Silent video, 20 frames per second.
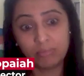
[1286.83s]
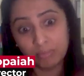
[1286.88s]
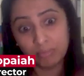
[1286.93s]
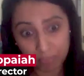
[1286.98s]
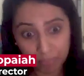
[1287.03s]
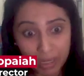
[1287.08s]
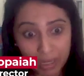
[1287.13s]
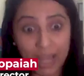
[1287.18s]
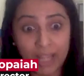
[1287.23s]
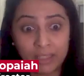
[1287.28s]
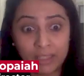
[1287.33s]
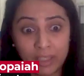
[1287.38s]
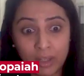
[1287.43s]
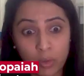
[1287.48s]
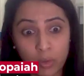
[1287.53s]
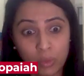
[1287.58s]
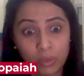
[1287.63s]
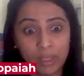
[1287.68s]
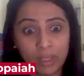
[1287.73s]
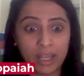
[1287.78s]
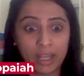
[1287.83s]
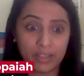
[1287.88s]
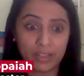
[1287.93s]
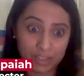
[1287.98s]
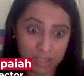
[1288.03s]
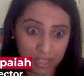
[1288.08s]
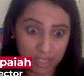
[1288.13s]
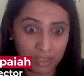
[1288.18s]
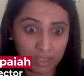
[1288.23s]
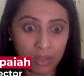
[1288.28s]
plan their whole life,
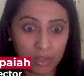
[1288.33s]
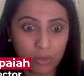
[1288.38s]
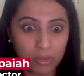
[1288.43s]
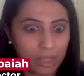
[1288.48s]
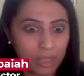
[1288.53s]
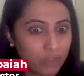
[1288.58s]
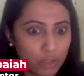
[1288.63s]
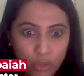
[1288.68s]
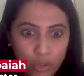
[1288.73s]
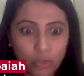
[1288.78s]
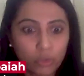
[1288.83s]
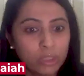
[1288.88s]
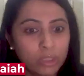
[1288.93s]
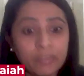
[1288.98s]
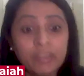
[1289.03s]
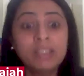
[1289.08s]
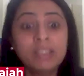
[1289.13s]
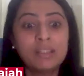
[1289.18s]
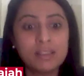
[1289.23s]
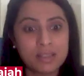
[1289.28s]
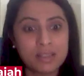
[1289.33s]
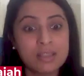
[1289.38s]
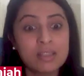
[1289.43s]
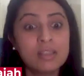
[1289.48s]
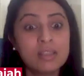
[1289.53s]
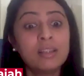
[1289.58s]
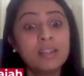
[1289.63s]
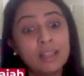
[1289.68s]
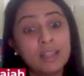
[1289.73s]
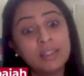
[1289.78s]
stay their whole life? So you don't even consider
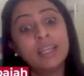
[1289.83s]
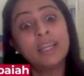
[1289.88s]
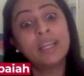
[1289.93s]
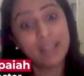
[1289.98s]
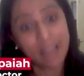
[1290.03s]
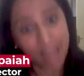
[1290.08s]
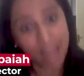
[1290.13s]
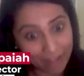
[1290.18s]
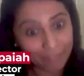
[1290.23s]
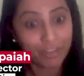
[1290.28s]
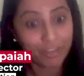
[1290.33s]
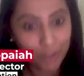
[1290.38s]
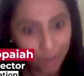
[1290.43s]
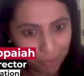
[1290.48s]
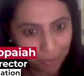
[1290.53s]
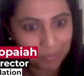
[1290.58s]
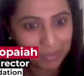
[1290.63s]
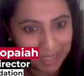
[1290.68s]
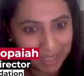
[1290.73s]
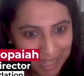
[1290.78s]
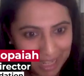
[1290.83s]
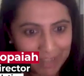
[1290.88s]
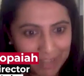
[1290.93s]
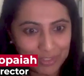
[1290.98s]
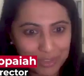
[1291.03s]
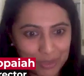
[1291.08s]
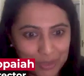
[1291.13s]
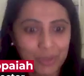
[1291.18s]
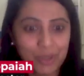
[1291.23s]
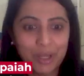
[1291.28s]
that they can have a normal life.
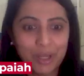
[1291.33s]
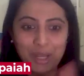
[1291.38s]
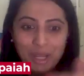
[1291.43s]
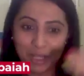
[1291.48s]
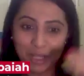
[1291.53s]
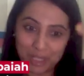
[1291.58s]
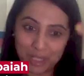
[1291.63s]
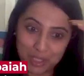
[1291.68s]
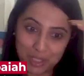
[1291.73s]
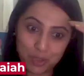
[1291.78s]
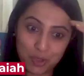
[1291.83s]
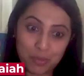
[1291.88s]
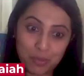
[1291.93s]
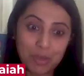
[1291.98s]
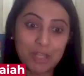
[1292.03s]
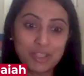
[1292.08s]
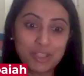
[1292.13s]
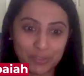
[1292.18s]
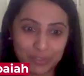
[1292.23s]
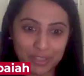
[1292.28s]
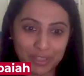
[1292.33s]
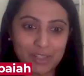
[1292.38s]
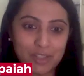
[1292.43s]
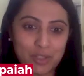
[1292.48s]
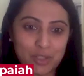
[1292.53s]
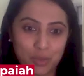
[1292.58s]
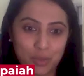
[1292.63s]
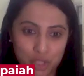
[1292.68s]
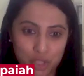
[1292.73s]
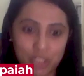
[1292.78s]
So there's so much of that
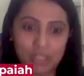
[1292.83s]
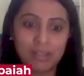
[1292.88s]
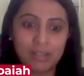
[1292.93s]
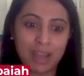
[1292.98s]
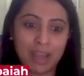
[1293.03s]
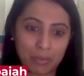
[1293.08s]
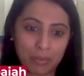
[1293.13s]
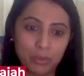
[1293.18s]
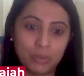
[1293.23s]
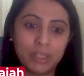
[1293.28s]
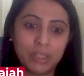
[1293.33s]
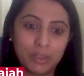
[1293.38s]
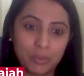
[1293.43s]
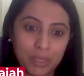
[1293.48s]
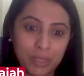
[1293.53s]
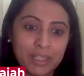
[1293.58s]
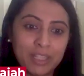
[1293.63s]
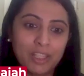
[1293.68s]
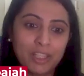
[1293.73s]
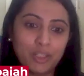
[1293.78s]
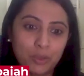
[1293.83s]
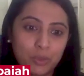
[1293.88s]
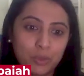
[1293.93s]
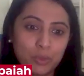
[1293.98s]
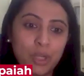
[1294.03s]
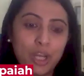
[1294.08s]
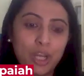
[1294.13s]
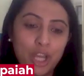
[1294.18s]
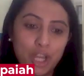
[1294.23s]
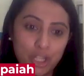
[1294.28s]
social taboo that we need to
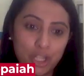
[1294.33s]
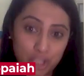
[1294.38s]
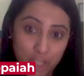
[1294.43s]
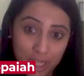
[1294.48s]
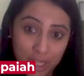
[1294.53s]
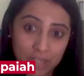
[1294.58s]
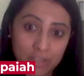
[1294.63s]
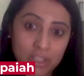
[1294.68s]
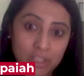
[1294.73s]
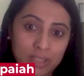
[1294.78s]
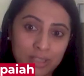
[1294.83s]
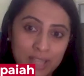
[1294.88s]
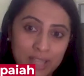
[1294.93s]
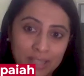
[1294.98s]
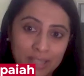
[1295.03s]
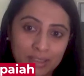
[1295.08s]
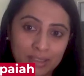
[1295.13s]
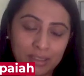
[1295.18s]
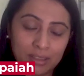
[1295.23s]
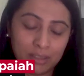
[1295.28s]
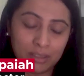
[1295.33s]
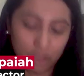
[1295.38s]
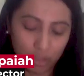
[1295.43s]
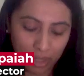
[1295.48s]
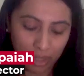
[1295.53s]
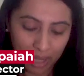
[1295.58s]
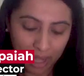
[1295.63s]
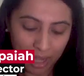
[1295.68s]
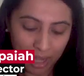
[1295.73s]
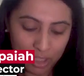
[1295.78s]
change, and that a
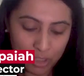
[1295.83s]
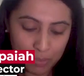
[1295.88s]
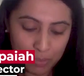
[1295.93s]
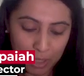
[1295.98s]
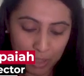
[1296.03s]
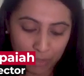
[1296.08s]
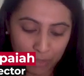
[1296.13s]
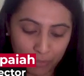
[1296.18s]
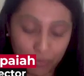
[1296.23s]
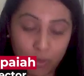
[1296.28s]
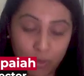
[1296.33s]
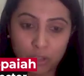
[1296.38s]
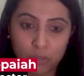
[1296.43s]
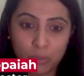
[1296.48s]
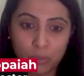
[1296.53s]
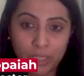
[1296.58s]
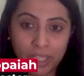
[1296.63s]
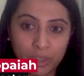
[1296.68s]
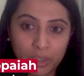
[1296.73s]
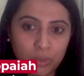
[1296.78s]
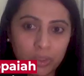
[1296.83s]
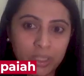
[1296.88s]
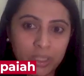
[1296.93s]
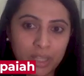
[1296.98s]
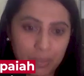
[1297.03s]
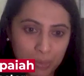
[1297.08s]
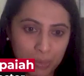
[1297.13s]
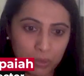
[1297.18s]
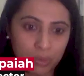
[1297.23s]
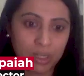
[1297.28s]
large part of what we do in our
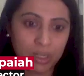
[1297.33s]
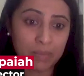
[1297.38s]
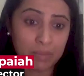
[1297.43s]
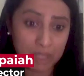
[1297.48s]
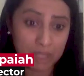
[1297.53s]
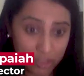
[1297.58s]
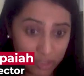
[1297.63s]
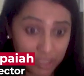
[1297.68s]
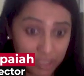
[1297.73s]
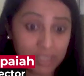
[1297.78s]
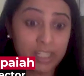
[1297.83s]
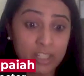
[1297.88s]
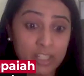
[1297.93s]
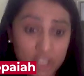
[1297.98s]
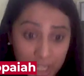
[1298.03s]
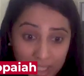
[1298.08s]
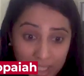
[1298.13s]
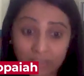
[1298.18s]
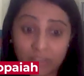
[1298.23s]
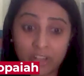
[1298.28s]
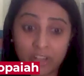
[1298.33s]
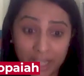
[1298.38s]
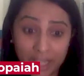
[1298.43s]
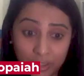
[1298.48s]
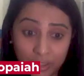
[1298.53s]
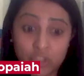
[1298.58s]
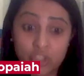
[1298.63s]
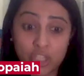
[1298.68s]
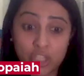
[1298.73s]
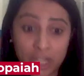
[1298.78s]
program is really trying
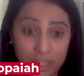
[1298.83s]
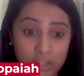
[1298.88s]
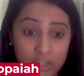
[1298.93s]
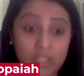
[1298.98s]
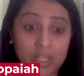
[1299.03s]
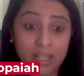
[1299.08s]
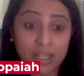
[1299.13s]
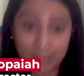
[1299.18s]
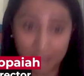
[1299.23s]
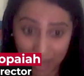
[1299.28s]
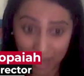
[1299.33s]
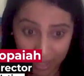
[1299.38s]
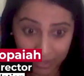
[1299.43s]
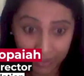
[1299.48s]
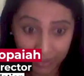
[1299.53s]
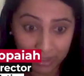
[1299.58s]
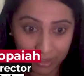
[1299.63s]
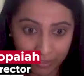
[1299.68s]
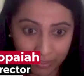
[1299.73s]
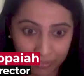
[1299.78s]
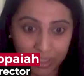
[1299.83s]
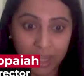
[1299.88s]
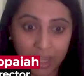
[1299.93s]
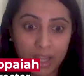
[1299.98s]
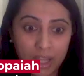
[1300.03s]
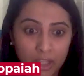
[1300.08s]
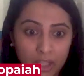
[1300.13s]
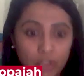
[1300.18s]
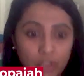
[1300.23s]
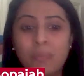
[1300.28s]
to change that narrative.
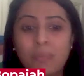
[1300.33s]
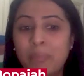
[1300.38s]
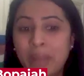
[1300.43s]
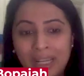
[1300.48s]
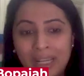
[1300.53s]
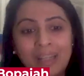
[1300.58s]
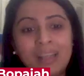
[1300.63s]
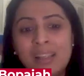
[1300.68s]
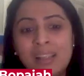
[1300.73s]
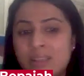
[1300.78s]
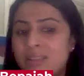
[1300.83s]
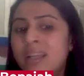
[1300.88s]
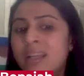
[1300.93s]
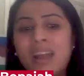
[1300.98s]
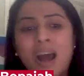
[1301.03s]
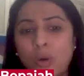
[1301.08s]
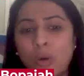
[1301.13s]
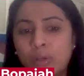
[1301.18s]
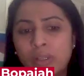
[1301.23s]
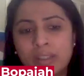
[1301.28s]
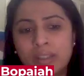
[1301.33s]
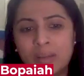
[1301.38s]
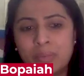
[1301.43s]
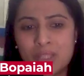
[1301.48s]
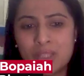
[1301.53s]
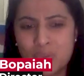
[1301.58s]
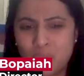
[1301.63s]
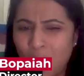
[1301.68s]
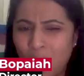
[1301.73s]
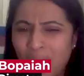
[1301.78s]
Medal is an outcome,
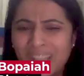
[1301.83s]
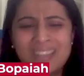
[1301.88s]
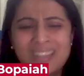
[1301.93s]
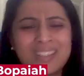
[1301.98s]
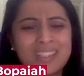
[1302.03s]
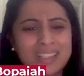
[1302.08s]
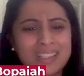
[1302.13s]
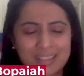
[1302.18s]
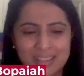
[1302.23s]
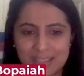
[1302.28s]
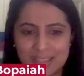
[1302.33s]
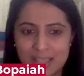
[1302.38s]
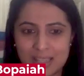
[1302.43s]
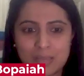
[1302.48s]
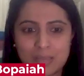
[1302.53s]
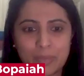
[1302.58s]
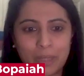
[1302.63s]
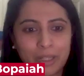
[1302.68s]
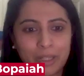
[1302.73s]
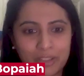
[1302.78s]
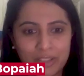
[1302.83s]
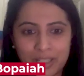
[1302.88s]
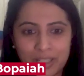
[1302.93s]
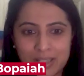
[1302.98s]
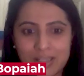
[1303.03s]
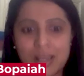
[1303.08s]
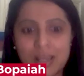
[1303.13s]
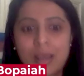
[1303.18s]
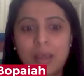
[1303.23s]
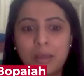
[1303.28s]
it's one success metrics,
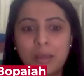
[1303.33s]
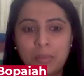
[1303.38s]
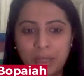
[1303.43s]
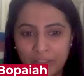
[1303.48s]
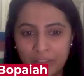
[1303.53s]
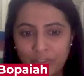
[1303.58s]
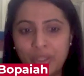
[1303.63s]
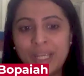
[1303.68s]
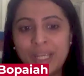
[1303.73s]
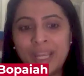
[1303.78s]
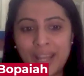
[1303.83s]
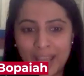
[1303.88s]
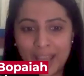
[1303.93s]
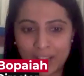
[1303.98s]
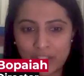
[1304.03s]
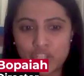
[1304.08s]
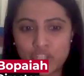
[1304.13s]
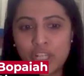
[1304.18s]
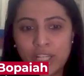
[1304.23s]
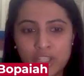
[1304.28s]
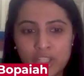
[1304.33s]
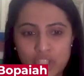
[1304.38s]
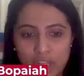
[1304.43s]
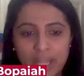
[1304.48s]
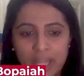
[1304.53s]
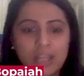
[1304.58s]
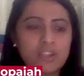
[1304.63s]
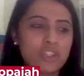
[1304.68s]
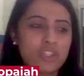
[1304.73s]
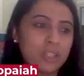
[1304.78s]
but if we can actually
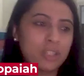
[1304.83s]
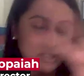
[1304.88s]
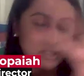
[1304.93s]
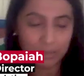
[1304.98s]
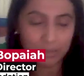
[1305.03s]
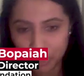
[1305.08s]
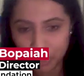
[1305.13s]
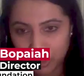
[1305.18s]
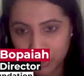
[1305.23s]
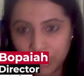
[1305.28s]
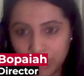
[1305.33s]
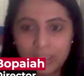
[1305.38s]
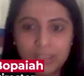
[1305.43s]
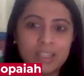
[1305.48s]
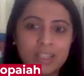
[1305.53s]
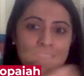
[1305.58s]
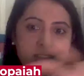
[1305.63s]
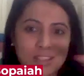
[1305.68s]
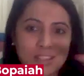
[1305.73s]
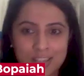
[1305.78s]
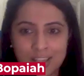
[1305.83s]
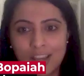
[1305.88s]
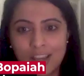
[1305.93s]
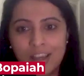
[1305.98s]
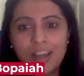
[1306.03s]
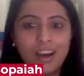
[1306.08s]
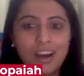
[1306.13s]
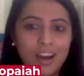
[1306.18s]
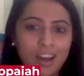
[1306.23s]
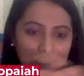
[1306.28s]
change the communities
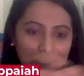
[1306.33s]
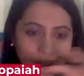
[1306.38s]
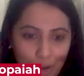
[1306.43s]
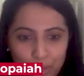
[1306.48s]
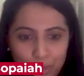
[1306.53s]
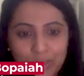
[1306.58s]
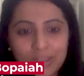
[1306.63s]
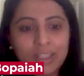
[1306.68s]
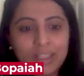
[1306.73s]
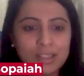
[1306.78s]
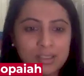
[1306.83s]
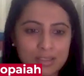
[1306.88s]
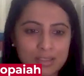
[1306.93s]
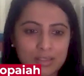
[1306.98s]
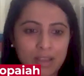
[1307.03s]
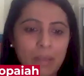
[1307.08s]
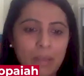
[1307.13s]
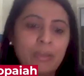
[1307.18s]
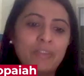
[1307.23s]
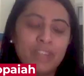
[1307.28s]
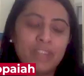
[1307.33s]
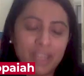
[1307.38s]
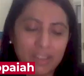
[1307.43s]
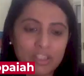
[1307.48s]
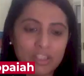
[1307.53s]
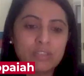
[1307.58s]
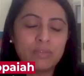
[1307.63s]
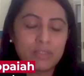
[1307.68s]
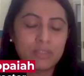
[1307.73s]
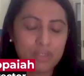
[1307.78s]
around these, I mean, we have
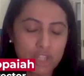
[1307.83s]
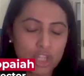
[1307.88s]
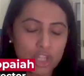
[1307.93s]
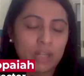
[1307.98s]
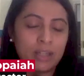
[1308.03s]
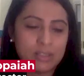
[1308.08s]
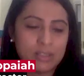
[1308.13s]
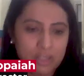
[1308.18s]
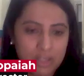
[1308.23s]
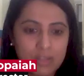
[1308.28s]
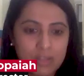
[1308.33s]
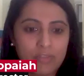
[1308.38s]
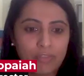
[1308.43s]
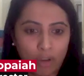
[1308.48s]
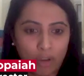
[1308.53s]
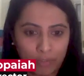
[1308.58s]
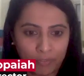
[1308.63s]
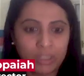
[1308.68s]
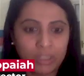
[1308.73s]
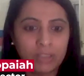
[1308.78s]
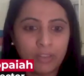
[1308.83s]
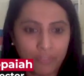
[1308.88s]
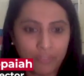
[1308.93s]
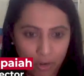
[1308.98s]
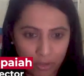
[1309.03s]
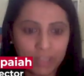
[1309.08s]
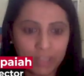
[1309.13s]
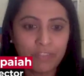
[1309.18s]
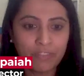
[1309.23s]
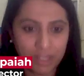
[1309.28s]
a chance for with the
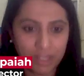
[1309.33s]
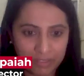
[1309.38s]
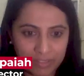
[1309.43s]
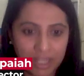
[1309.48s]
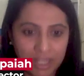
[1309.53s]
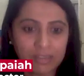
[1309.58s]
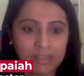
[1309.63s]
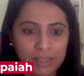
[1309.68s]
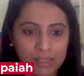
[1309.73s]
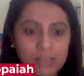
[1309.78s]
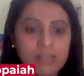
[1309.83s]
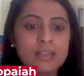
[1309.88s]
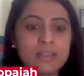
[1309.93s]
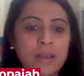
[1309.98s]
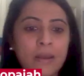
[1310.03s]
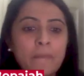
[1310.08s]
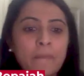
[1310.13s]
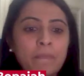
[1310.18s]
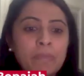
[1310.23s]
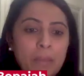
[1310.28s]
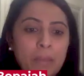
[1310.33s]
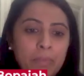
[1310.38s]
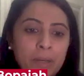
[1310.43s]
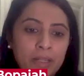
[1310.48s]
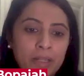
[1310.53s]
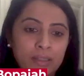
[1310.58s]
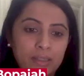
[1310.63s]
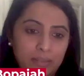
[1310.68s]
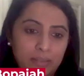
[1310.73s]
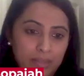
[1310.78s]
45 athletes,
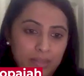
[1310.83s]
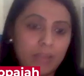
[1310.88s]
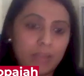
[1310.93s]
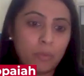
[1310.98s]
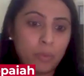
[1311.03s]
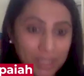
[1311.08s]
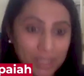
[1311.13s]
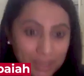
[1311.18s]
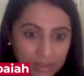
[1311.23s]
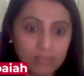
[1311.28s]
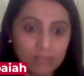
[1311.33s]
but with